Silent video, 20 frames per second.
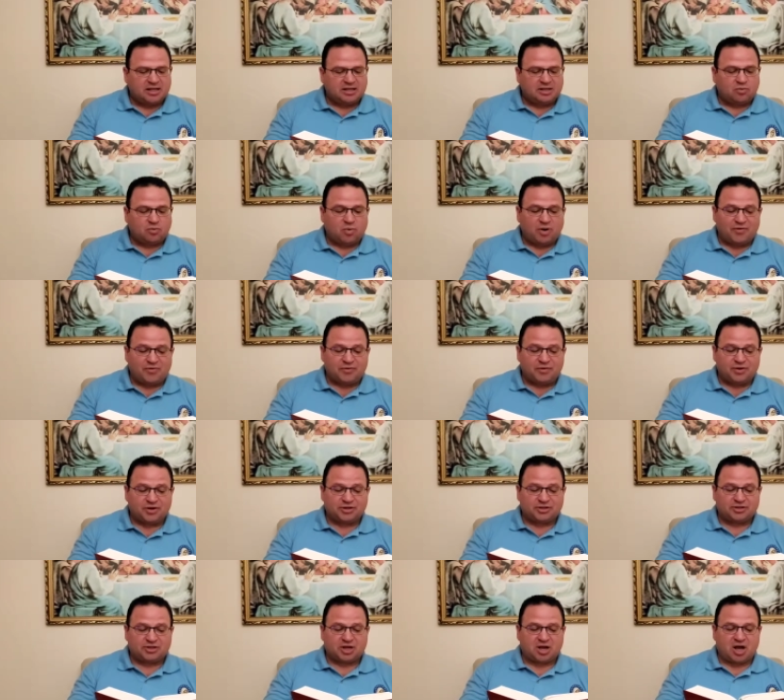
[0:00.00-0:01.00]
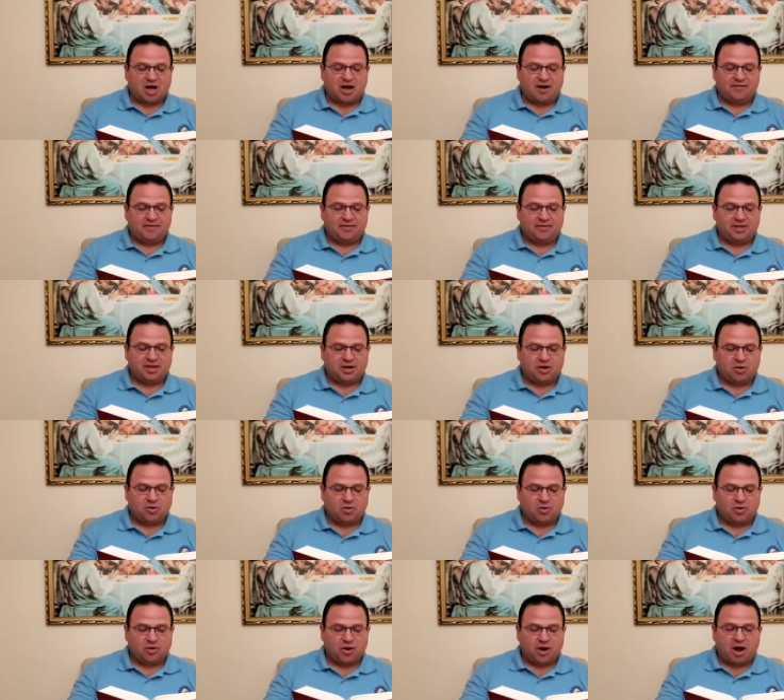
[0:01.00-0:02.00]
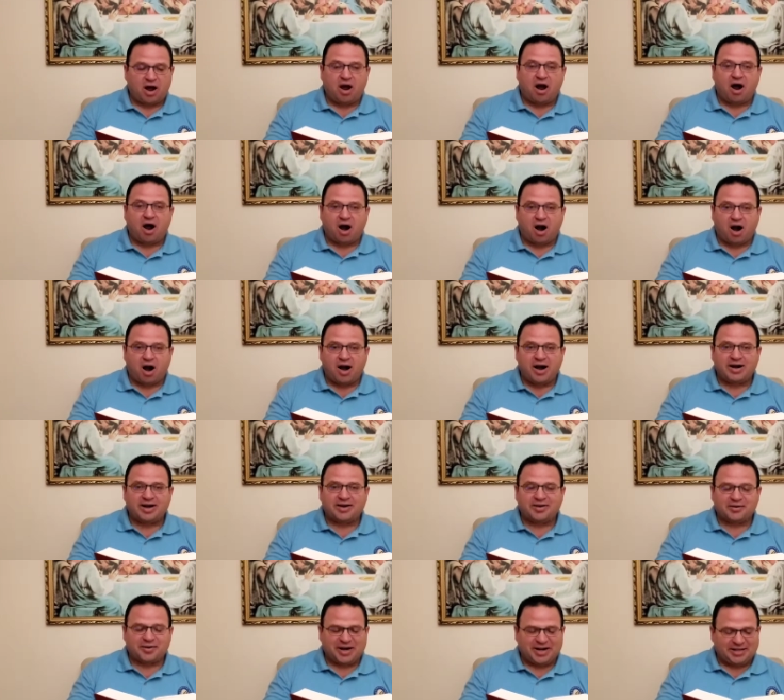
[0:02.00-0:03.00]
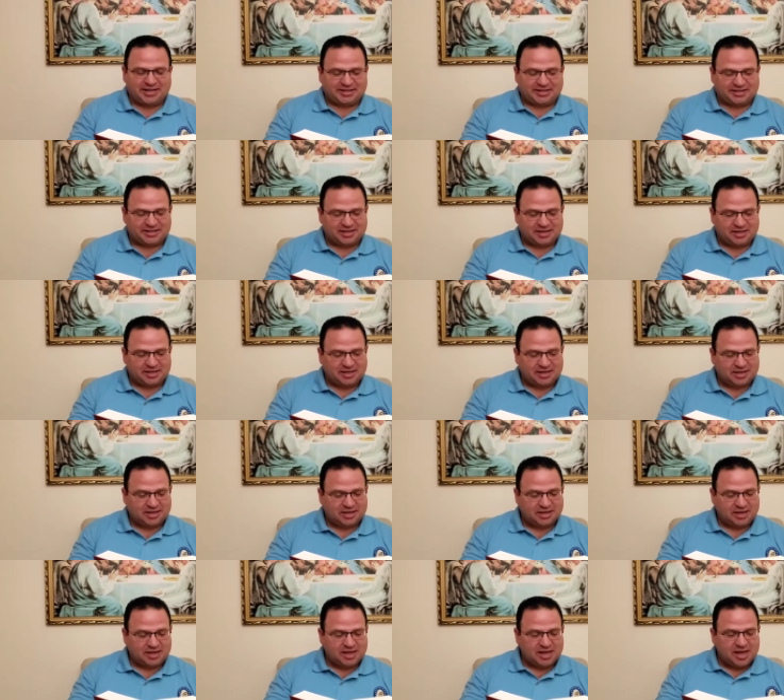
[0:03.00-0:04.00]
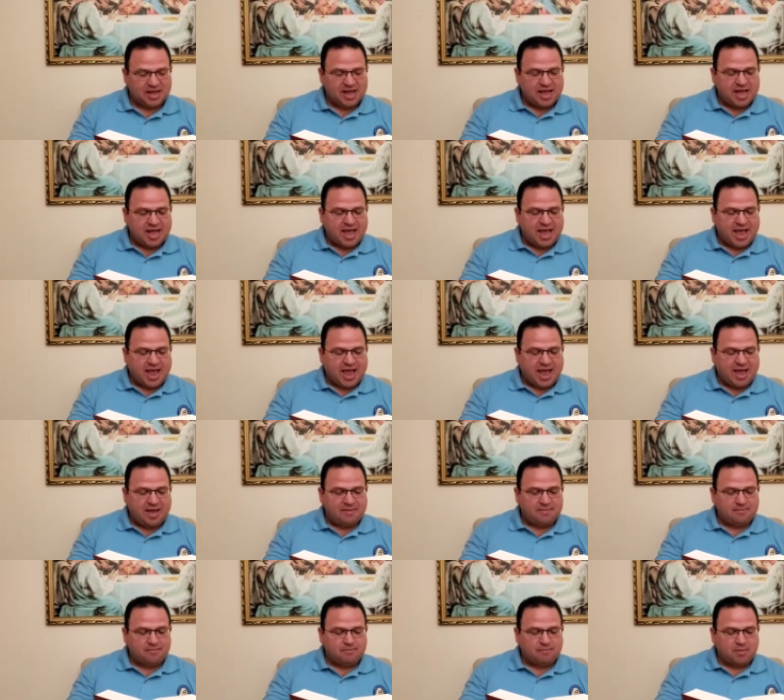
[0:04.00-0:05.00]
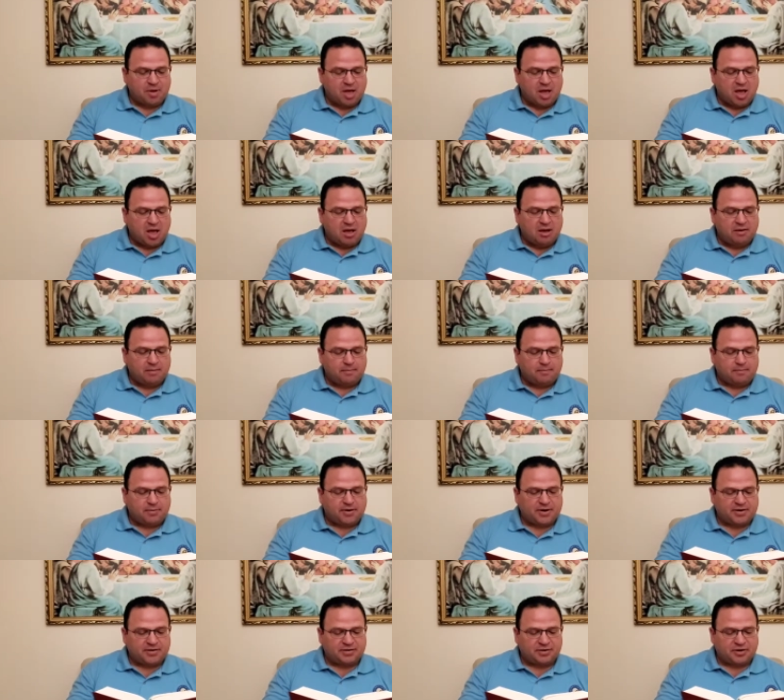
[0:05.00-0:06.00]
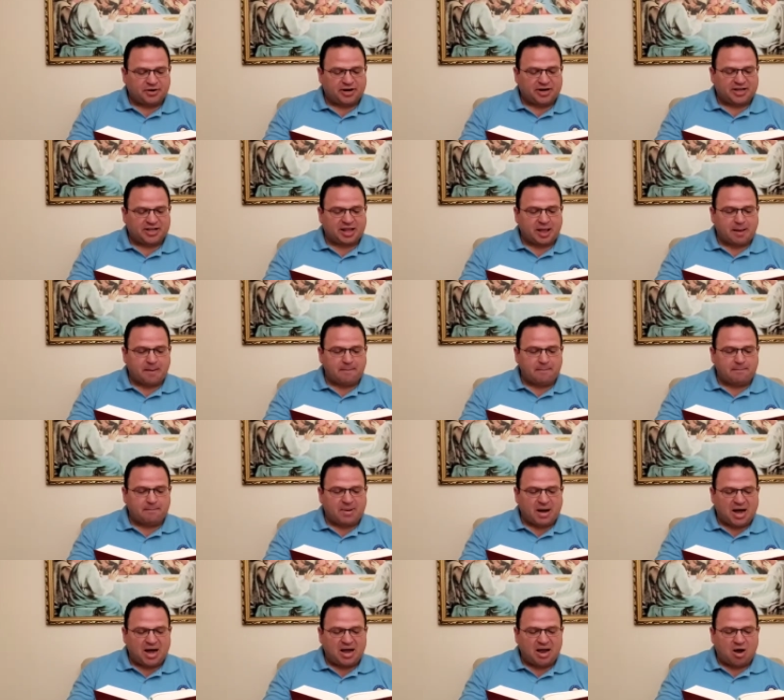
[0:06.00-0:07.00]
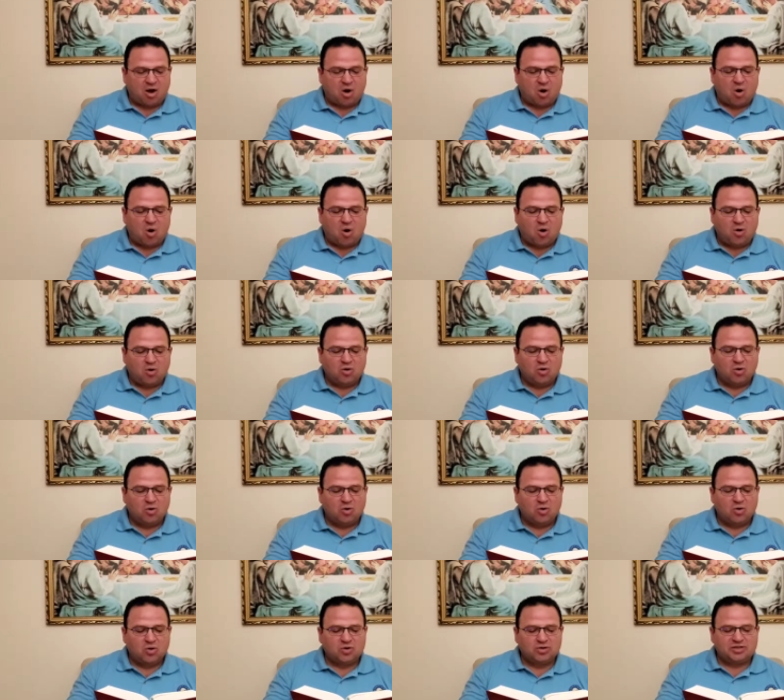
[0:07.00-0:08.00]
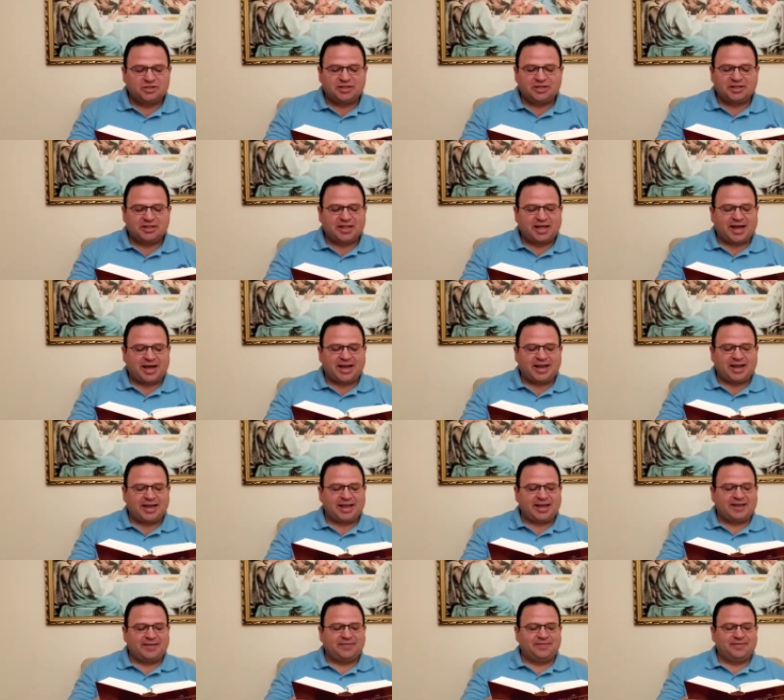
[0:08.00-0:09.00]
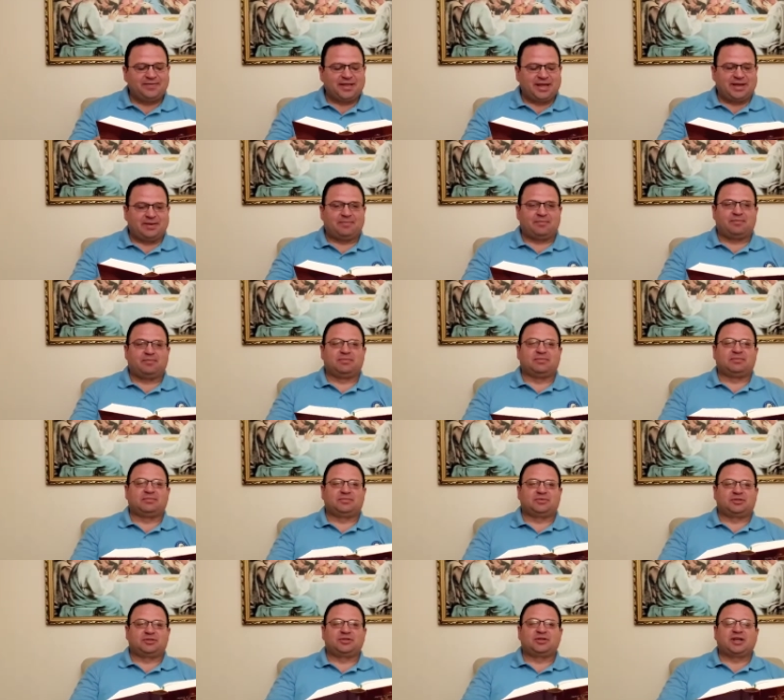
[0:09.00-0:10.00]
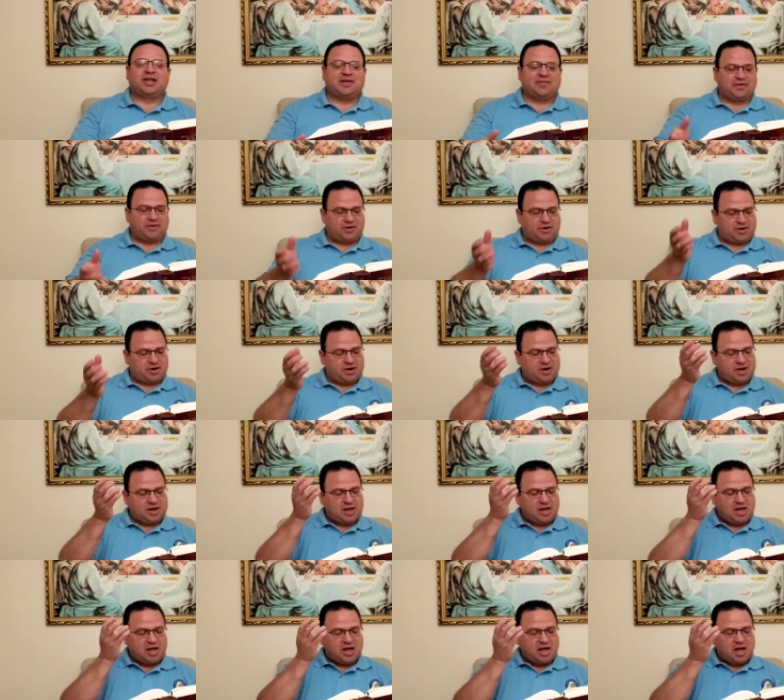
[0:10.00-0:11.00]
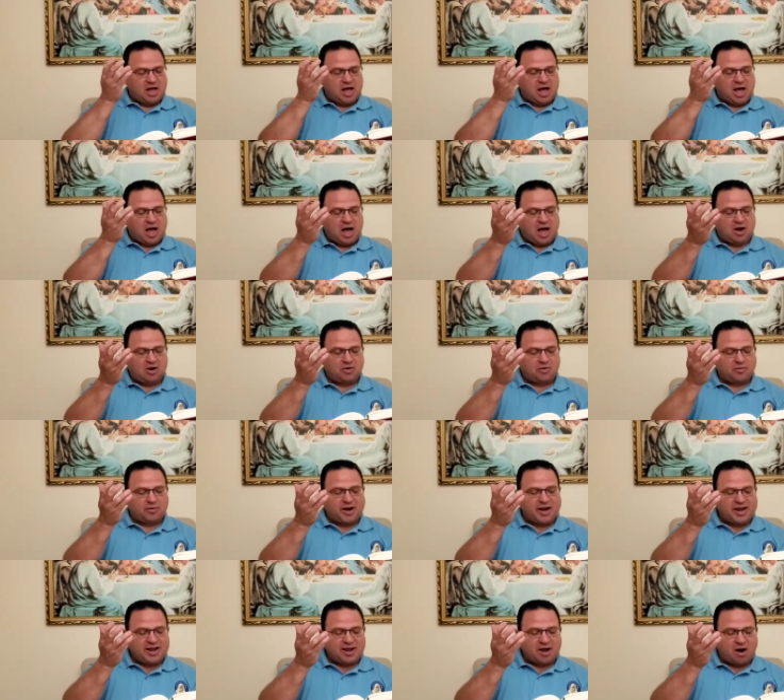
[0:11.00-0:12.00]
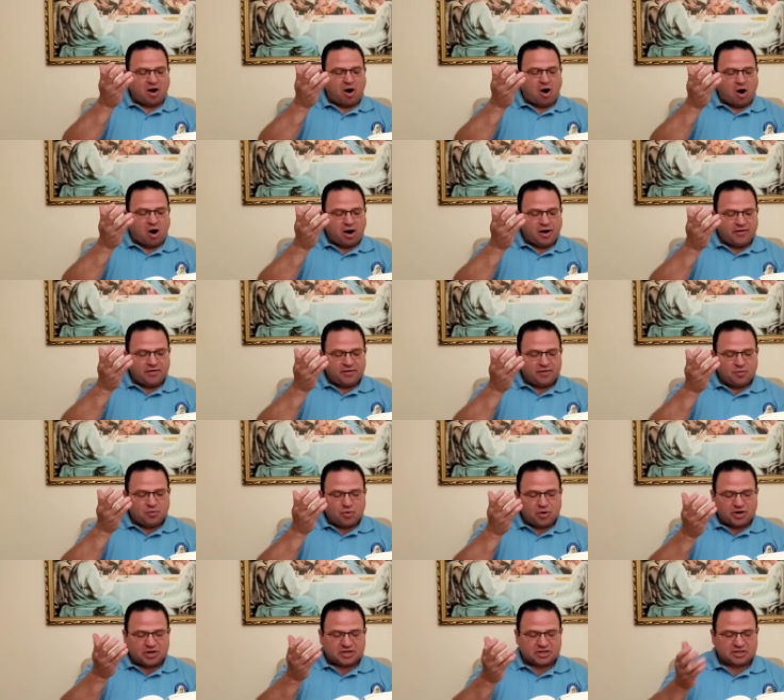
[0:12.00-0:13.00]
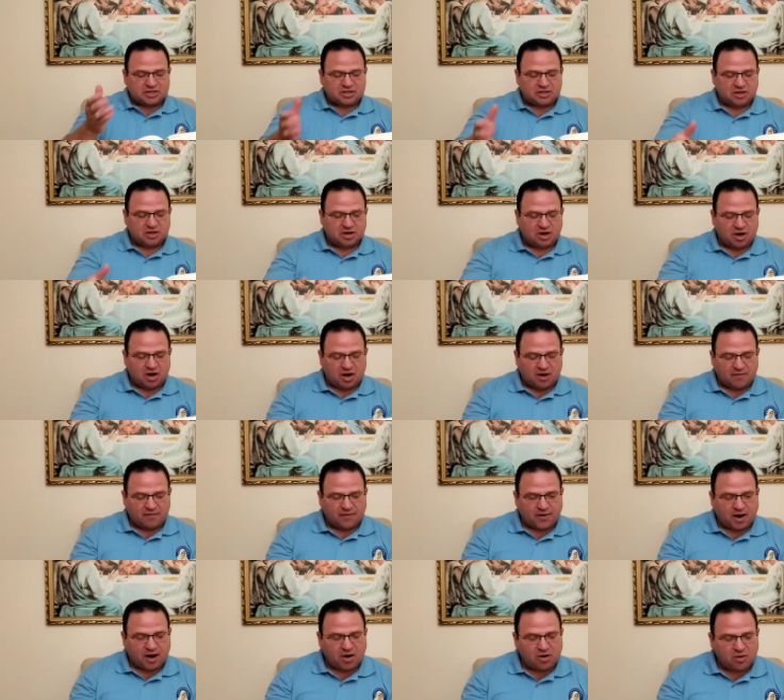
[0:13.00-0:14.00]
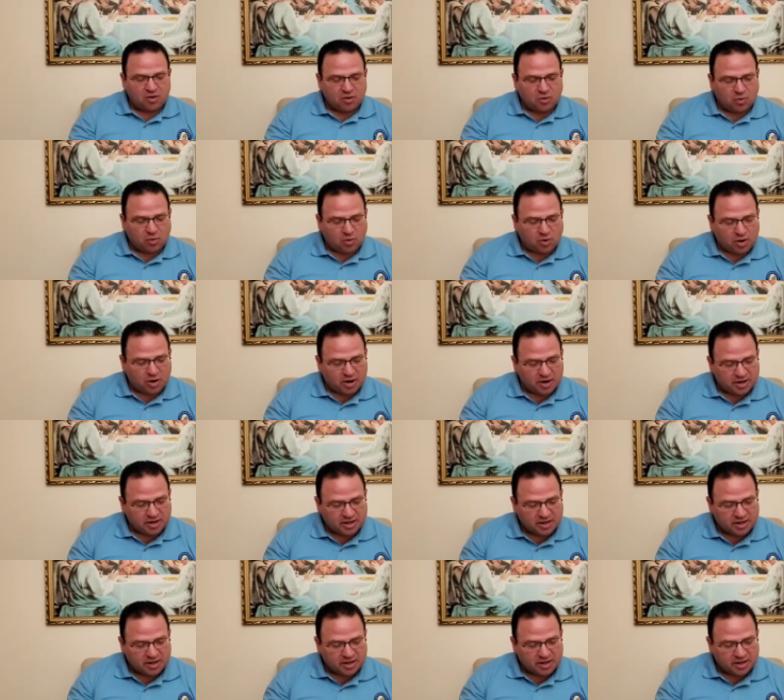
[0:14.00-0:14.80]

The wonders of the Lord are great and pondered by all who delight in them. Together, how great are the works of our Lord!